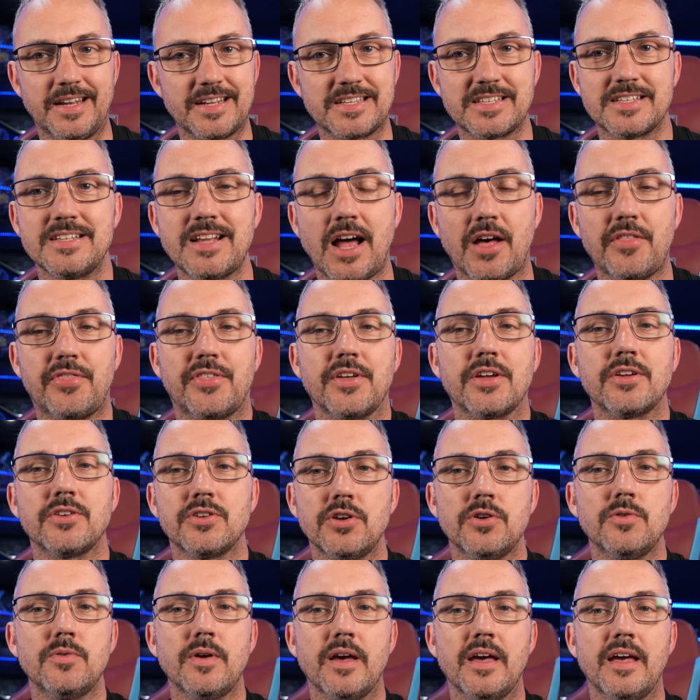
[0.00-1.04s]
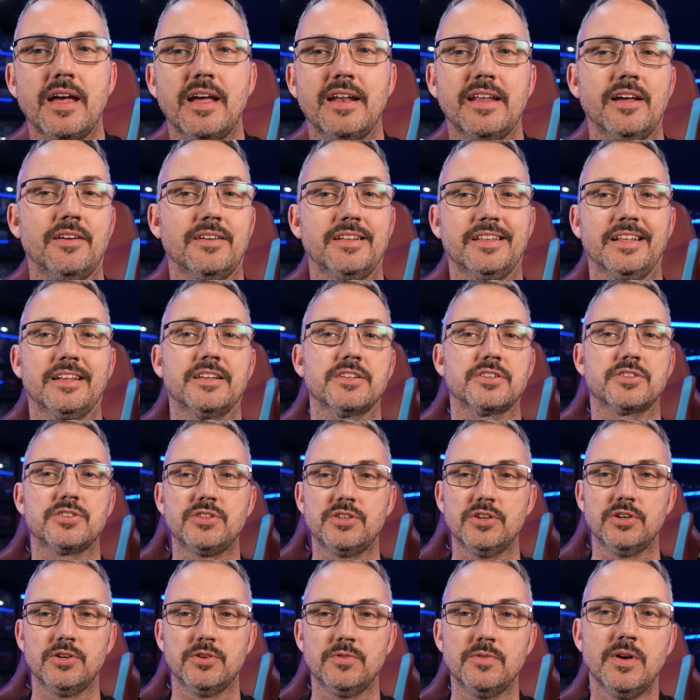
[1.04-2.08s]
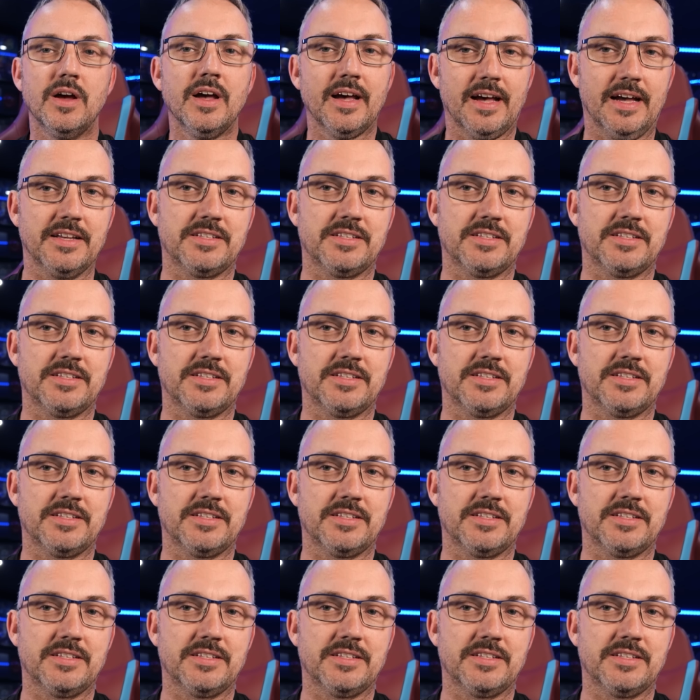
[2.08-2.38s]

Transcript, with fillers: There's nothing new here. The only thing that's new